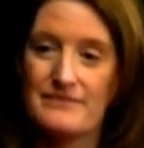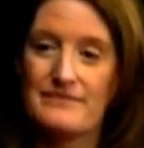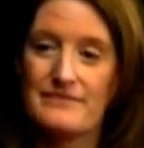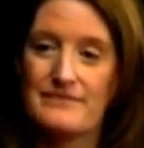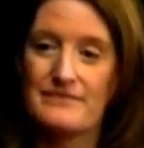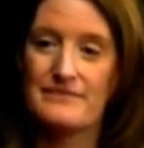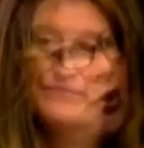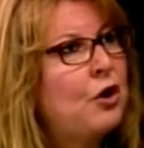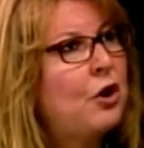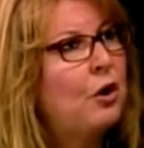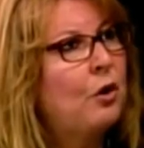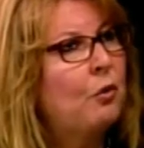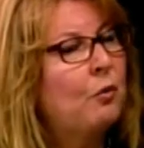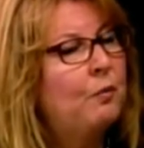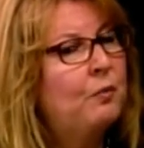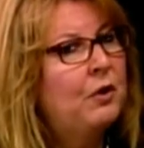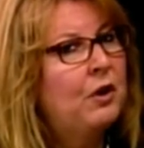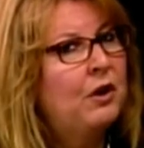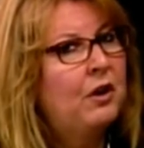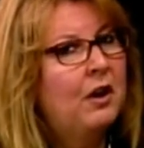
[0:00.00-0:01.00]
So
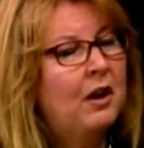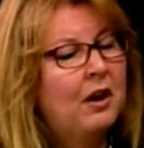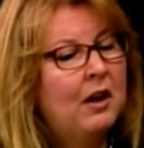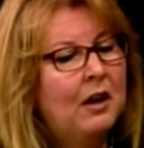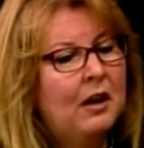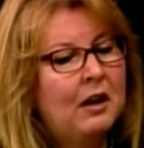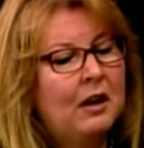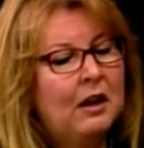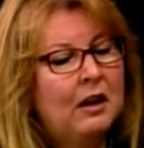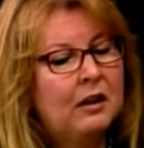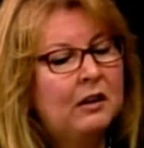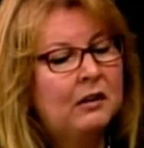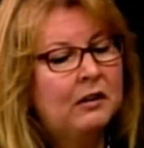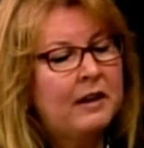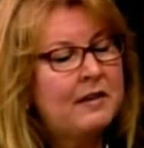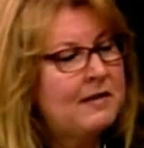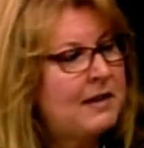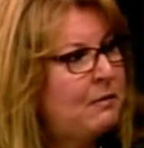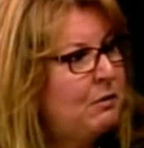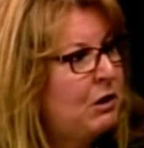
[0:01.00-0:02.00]

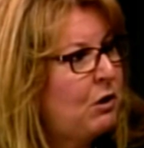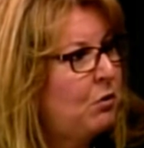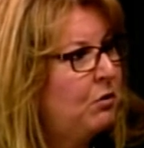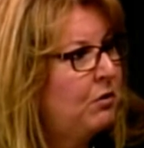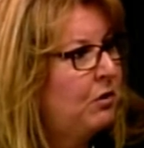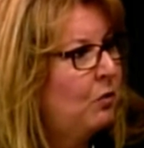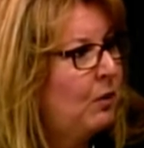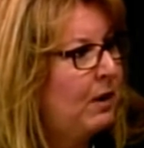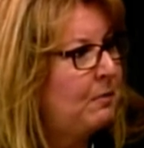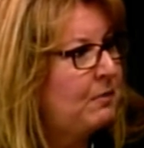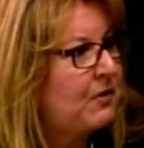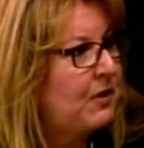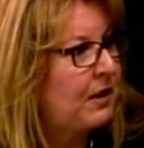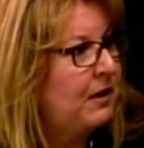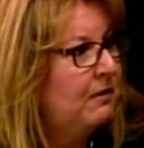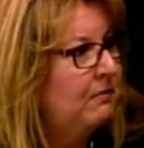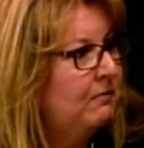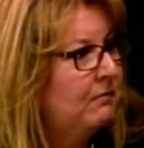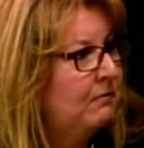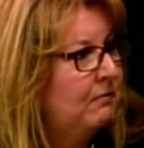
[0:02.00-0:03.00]
let's say we go to the
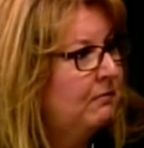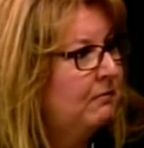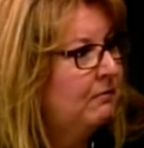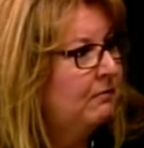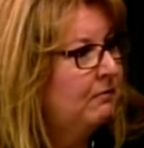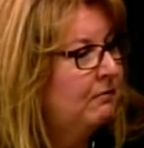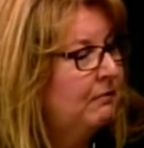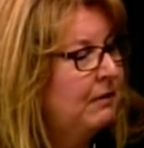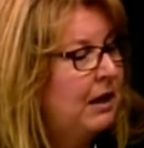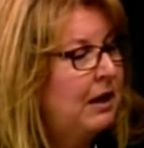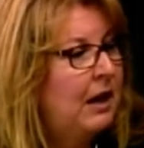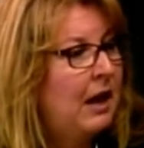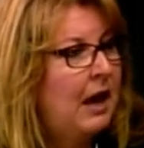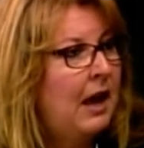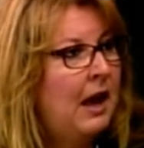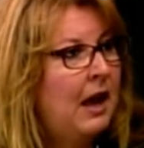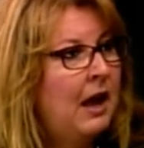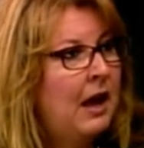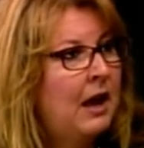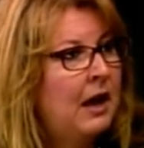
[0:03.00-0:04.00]
website. Mm-hmm
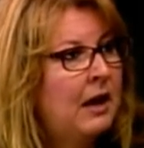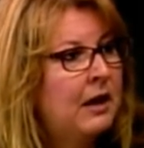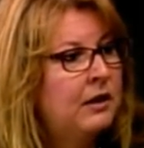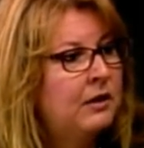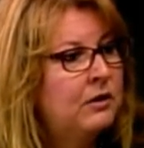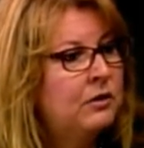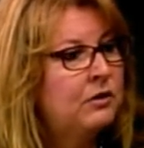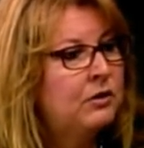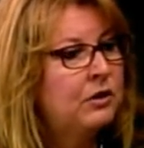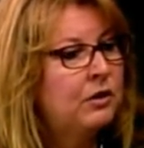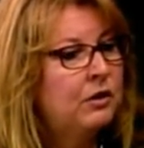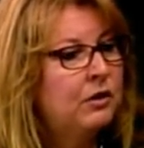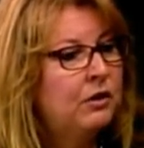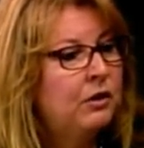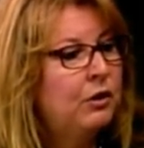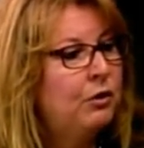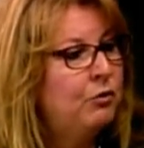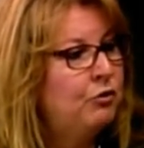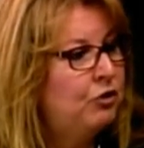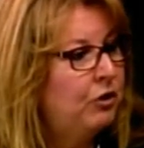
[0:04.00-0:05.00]
and
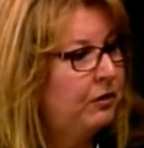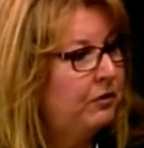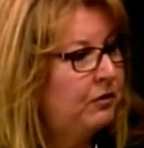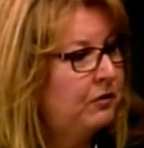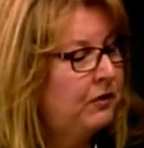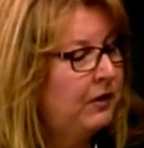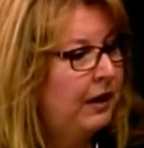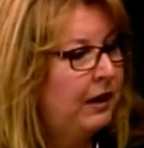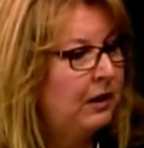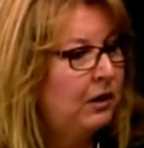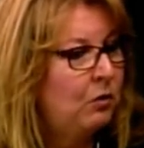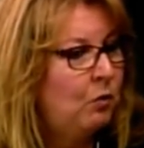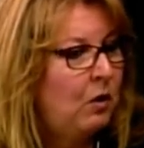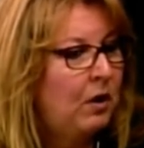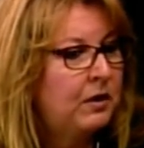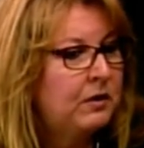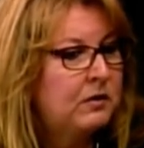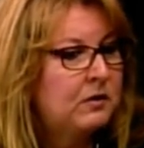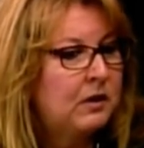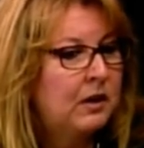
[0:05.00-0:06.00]
you just said you
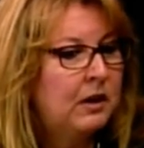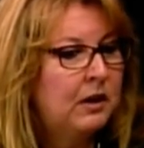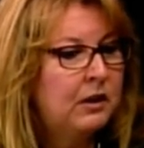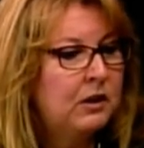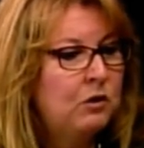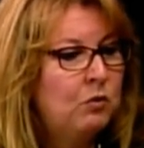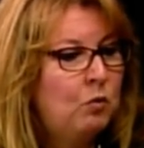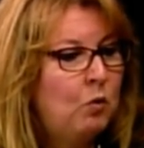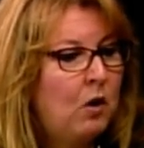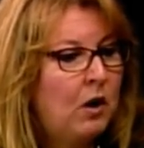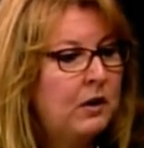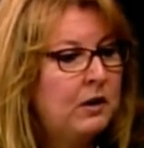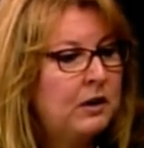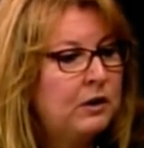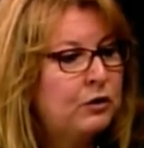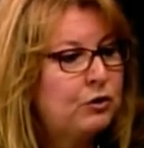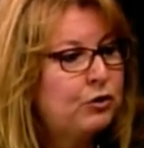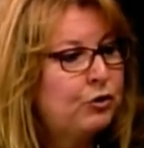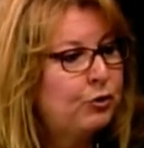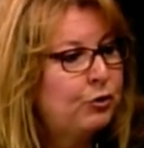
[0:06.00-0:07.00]
want uh, you want
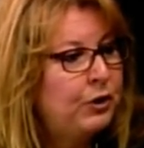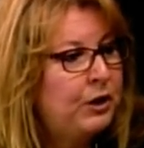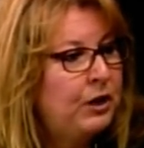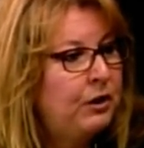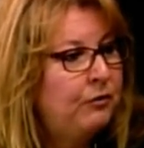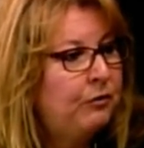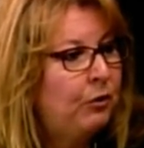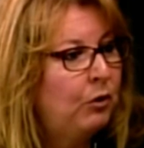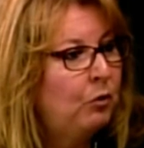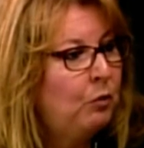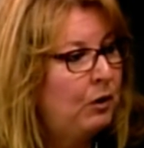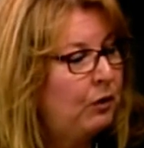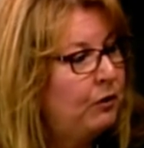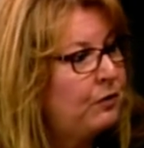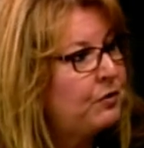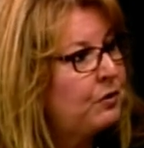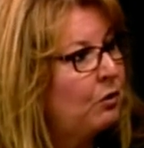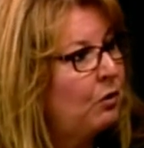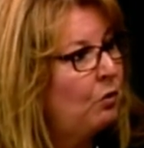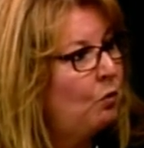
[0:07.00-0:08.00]
an attorney for a will.
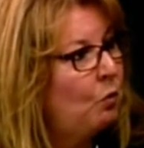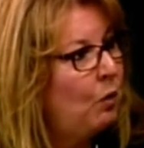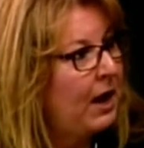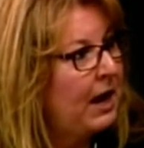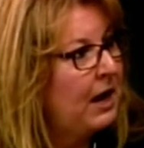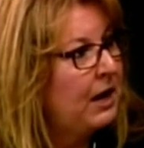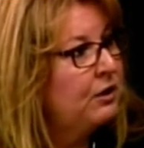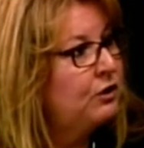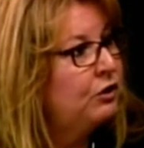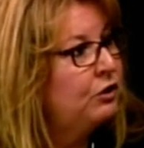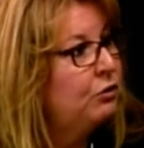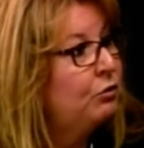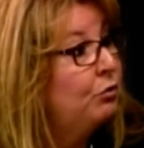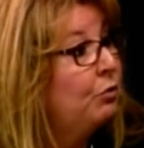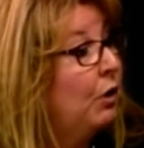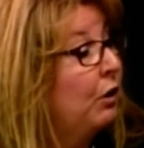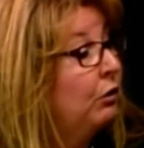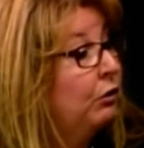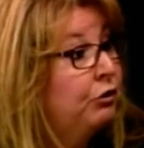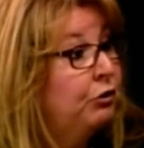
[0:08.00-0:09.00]
Is there a way
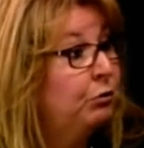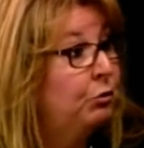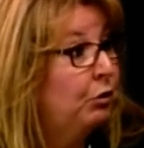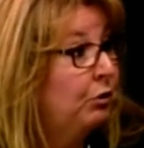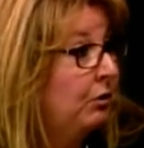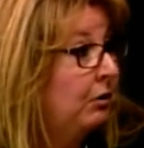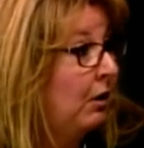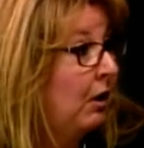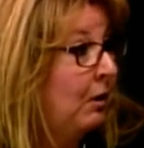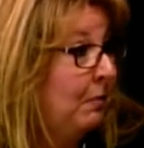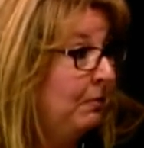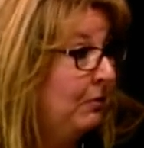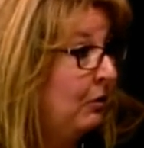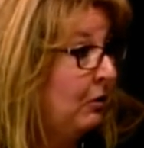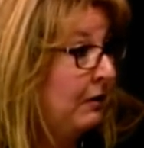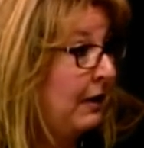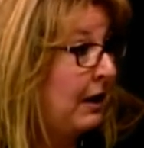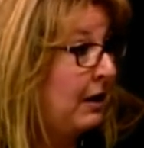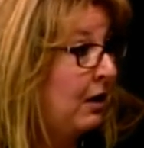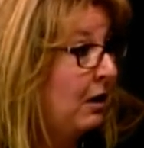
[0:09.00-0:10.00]
to to look up
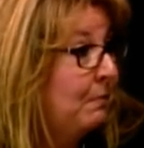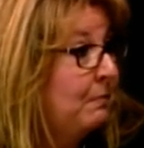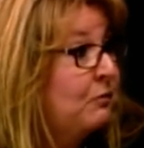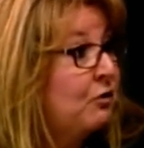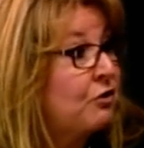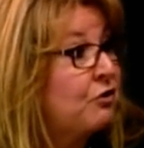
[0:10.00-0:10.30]
look that up to